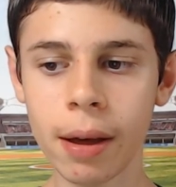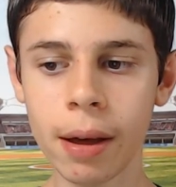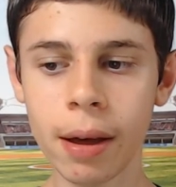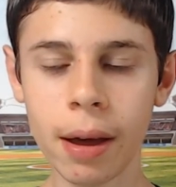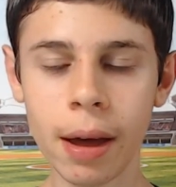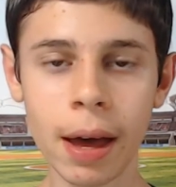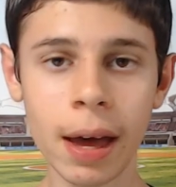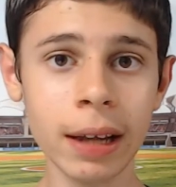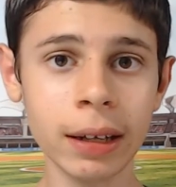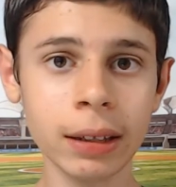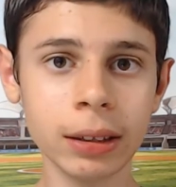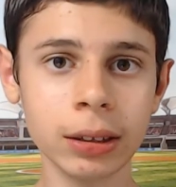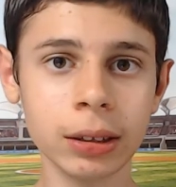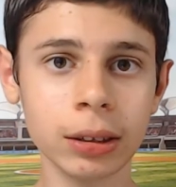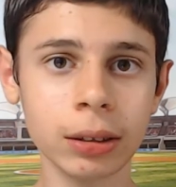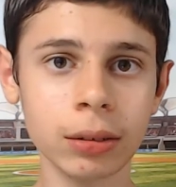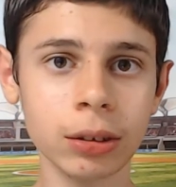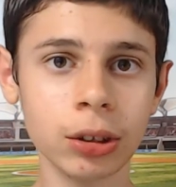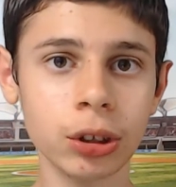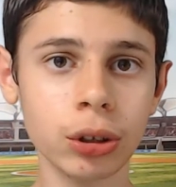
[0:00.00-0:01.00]
And
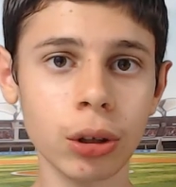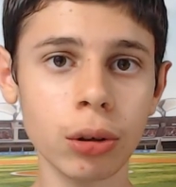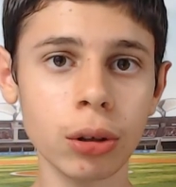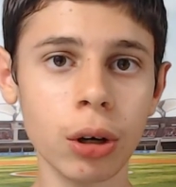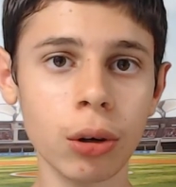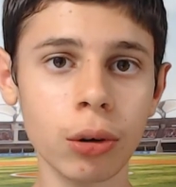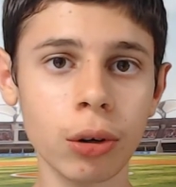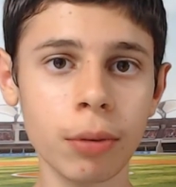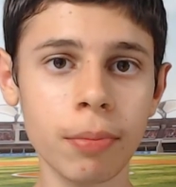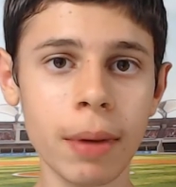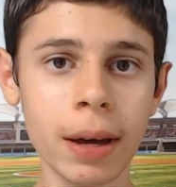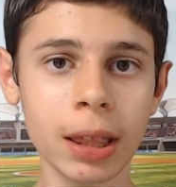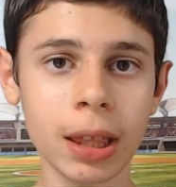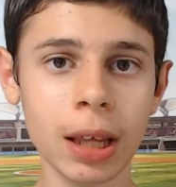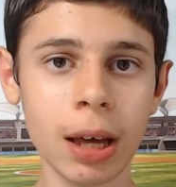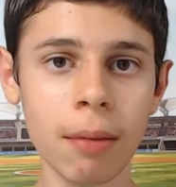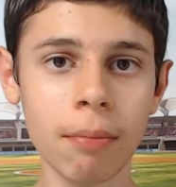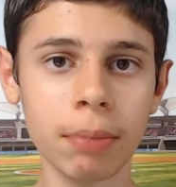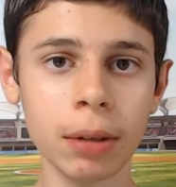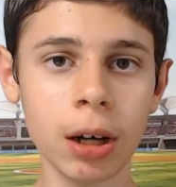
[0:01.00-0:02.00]
Soto could make
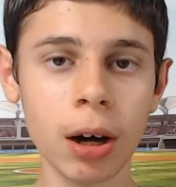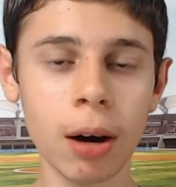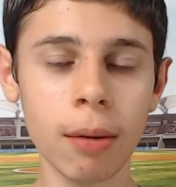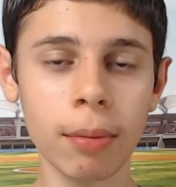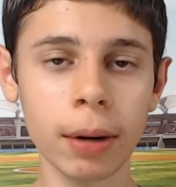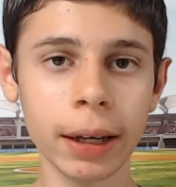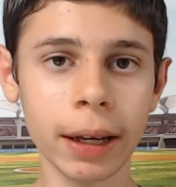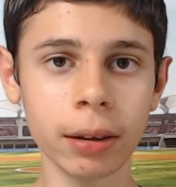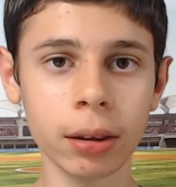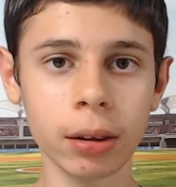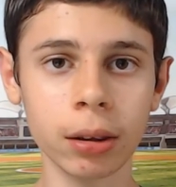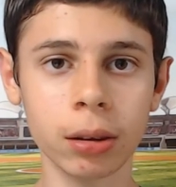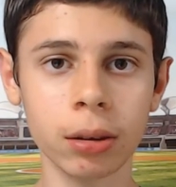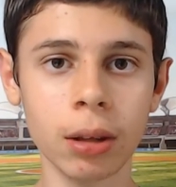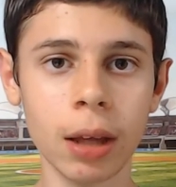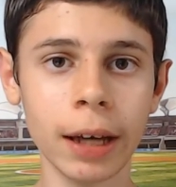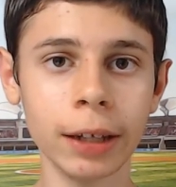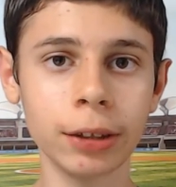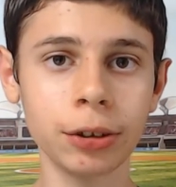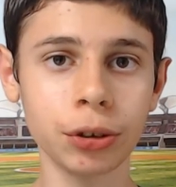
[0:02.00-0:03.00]
them become,
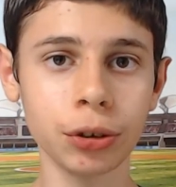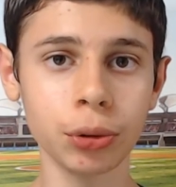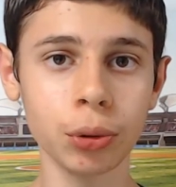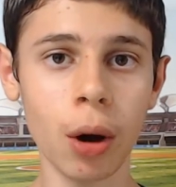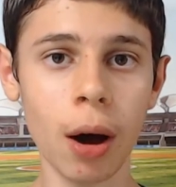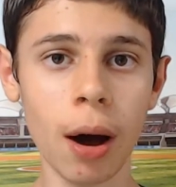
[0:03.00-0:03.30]
a true